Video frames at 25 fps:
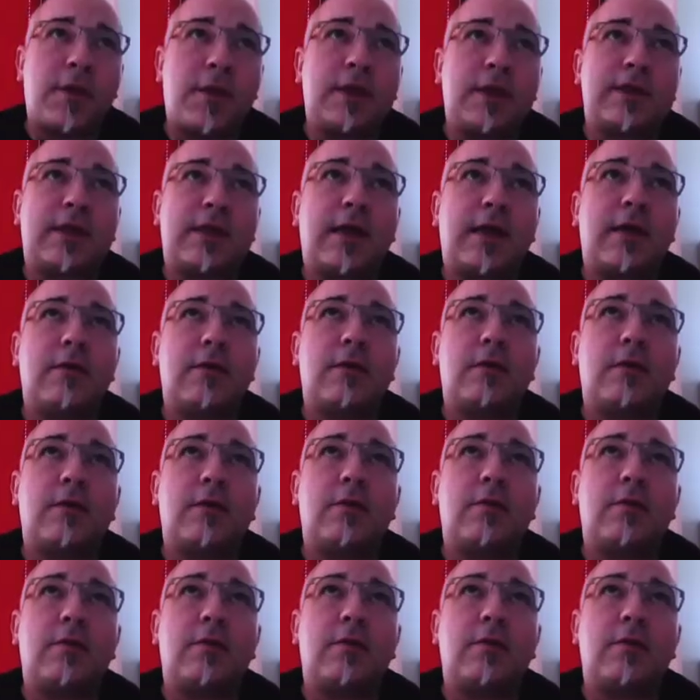can
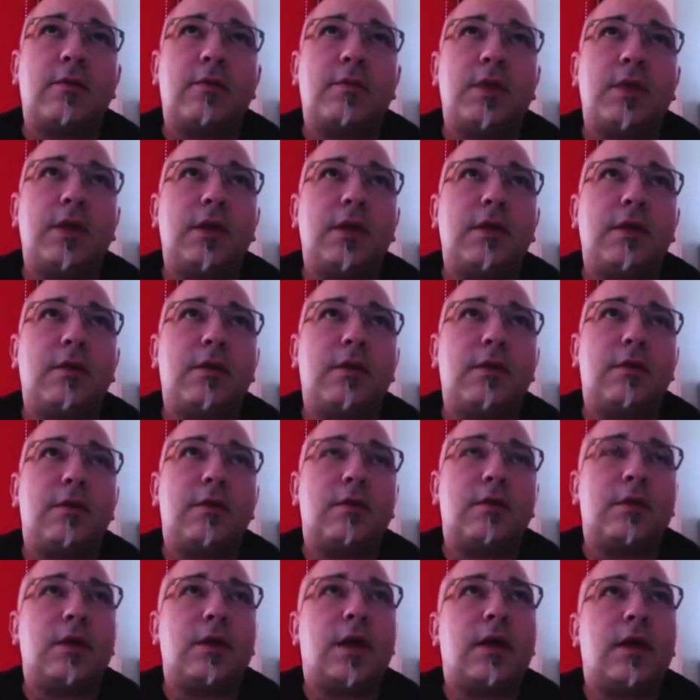be
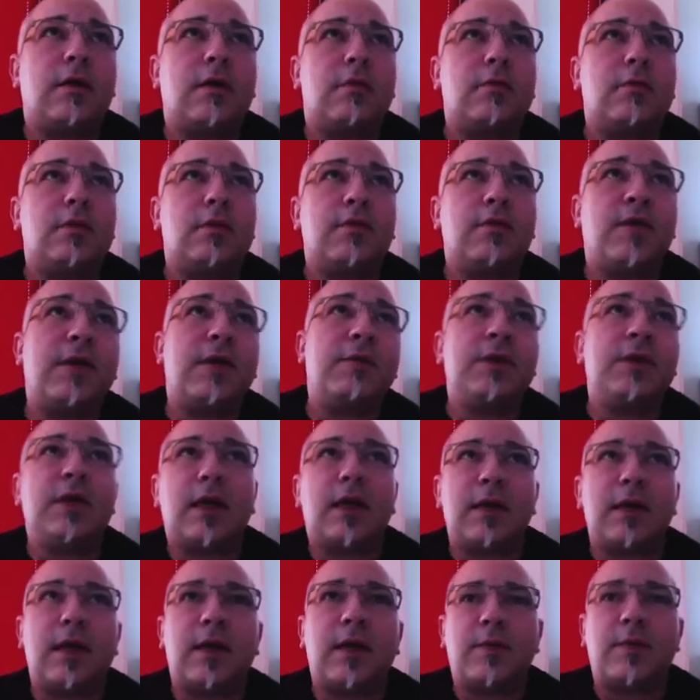very
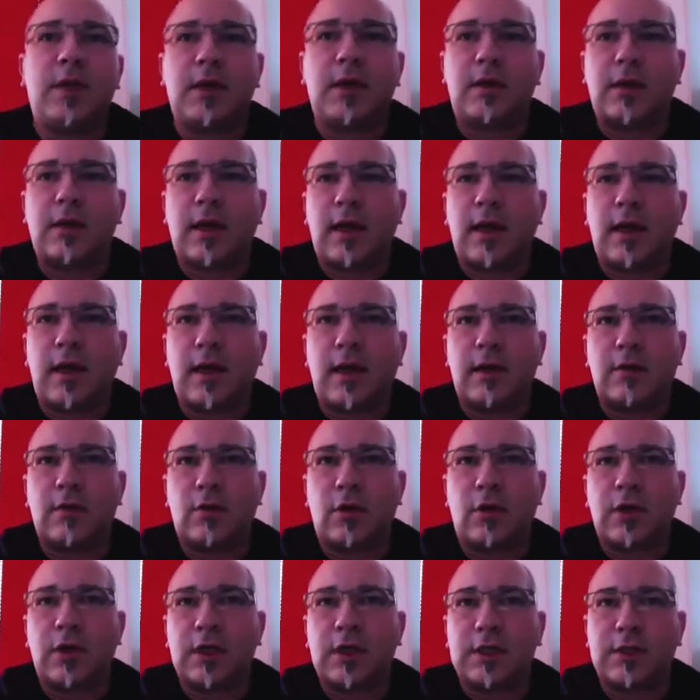dynamic, and
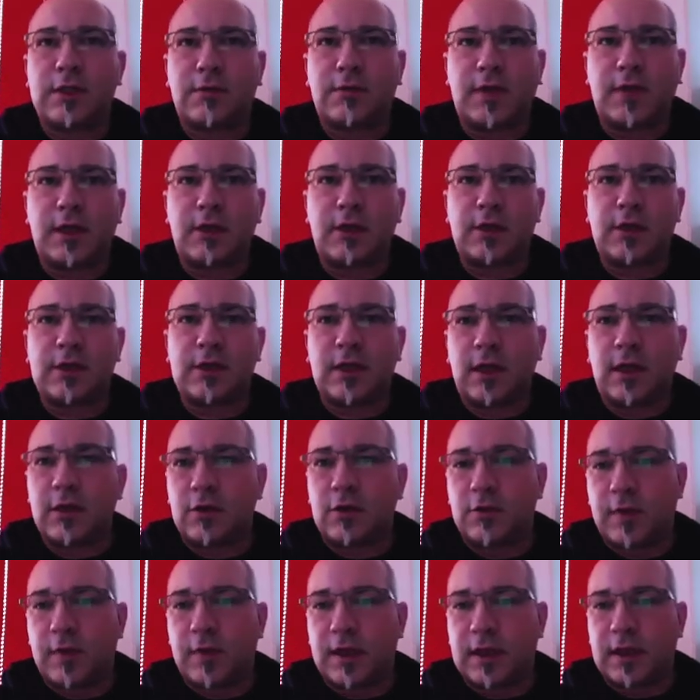orchestrators like
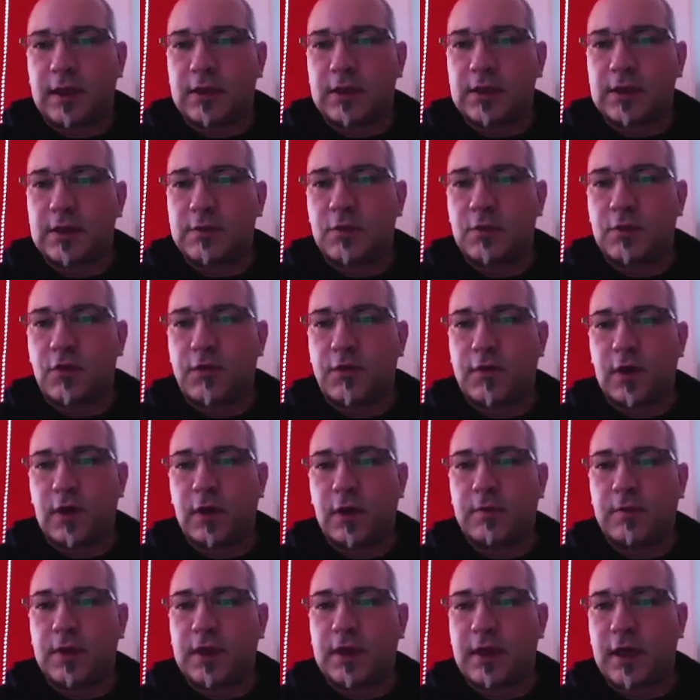Kubernetes move your
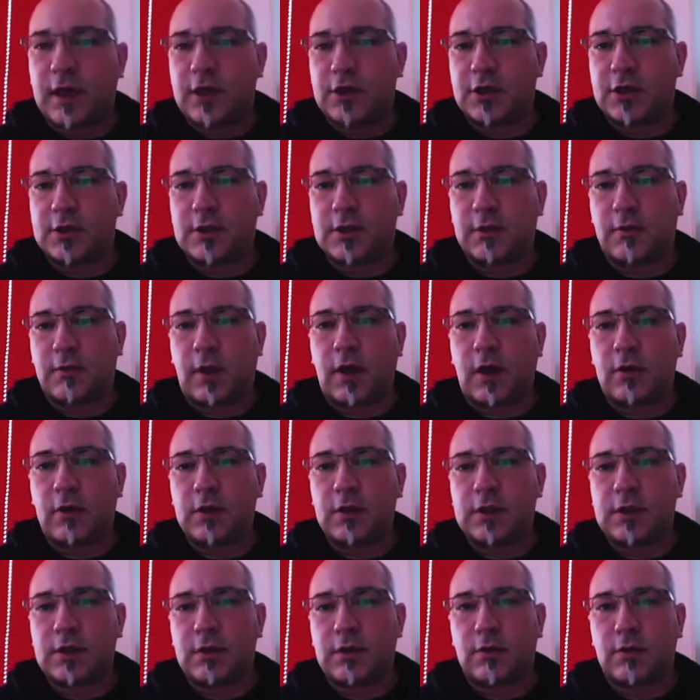applications
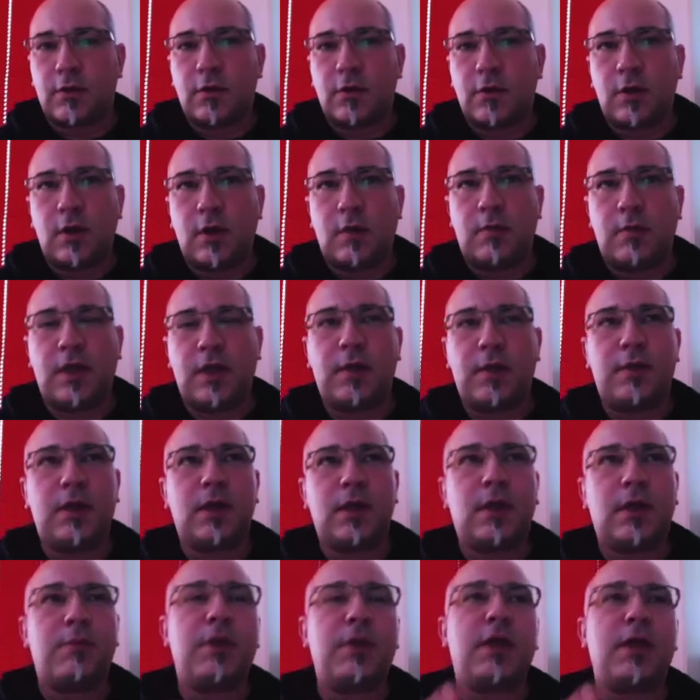around. So maybe an
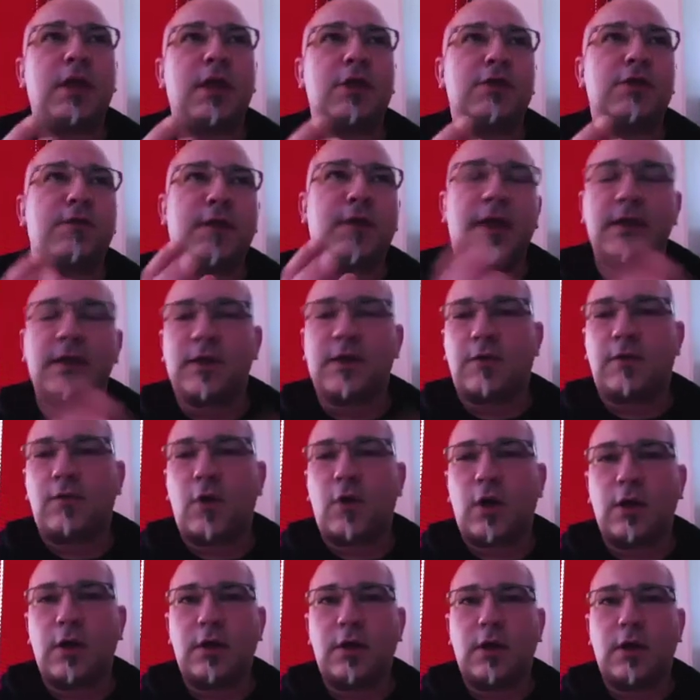application fails on
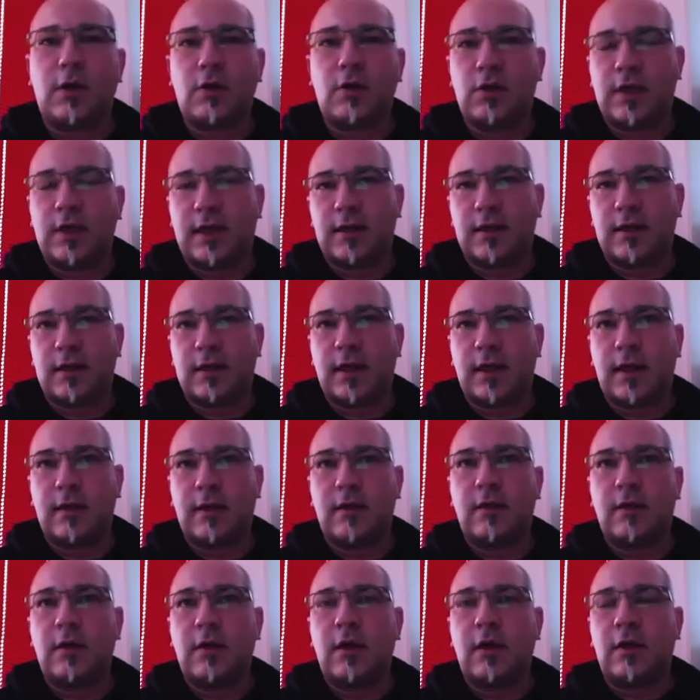one node and
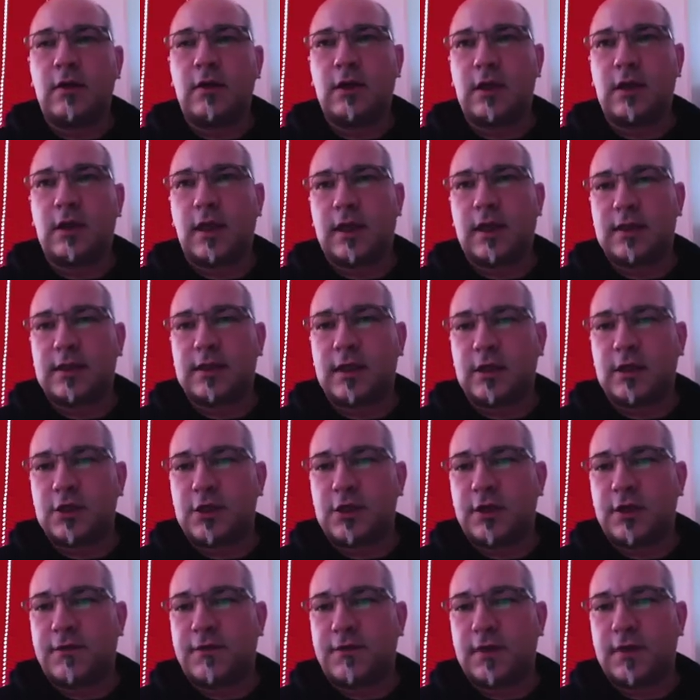then the cluster is
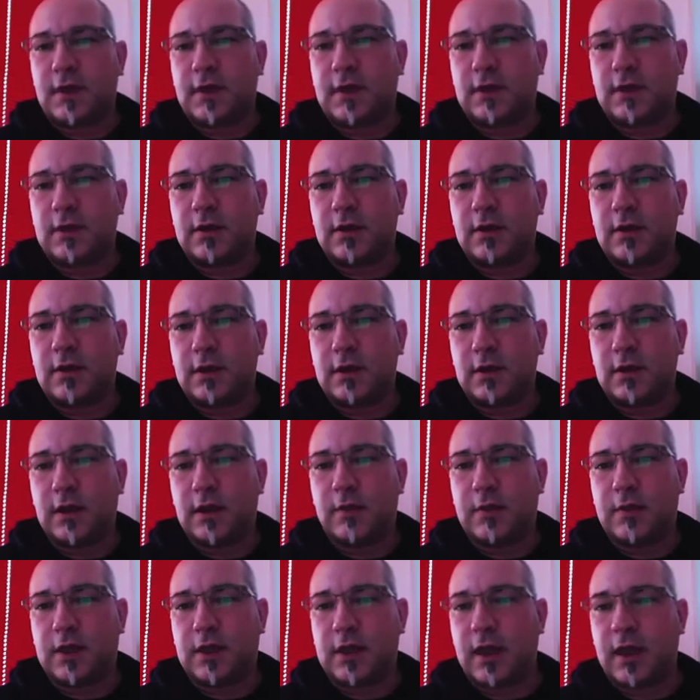shifting the
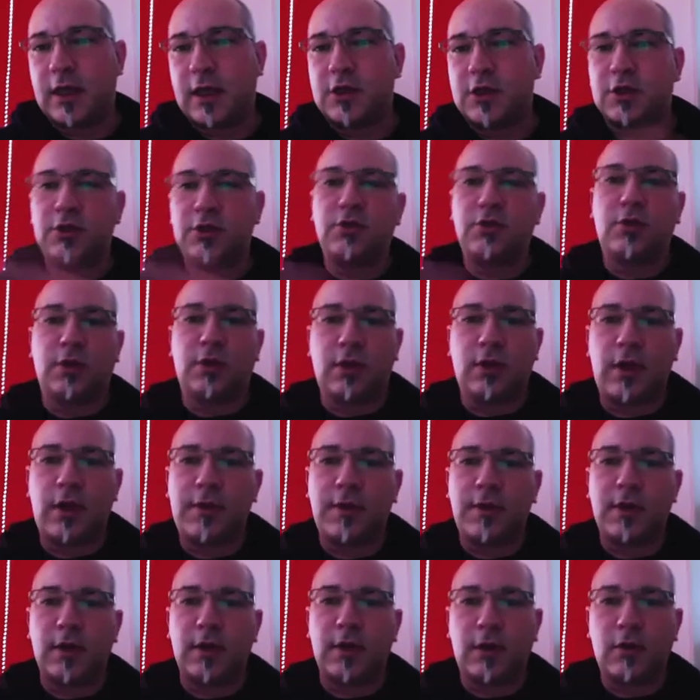application to
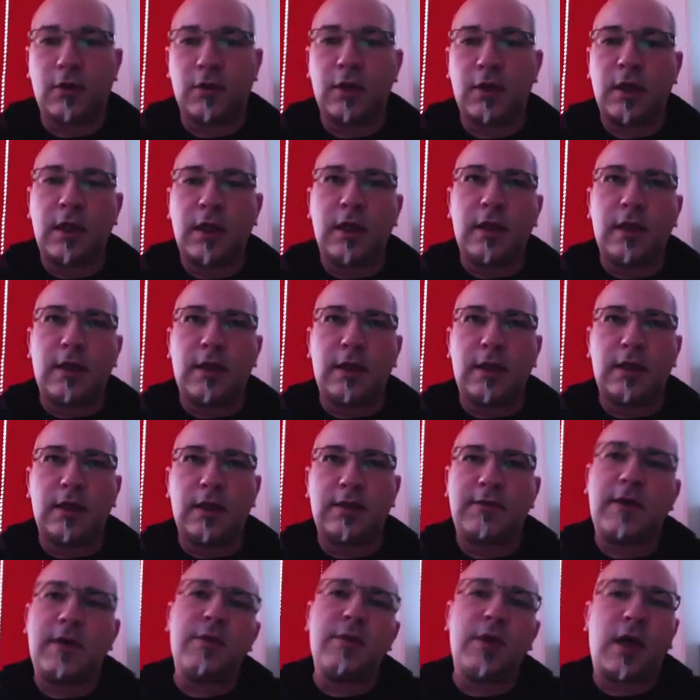another node. It's
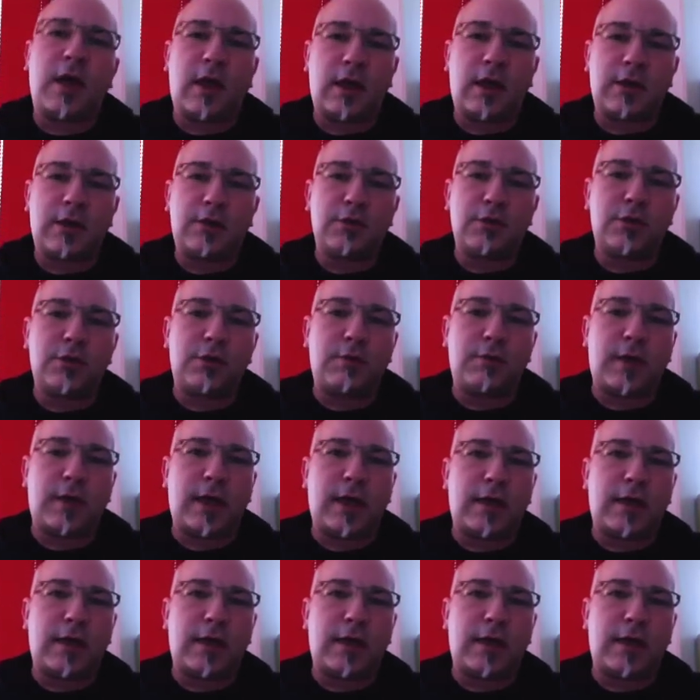very hard to track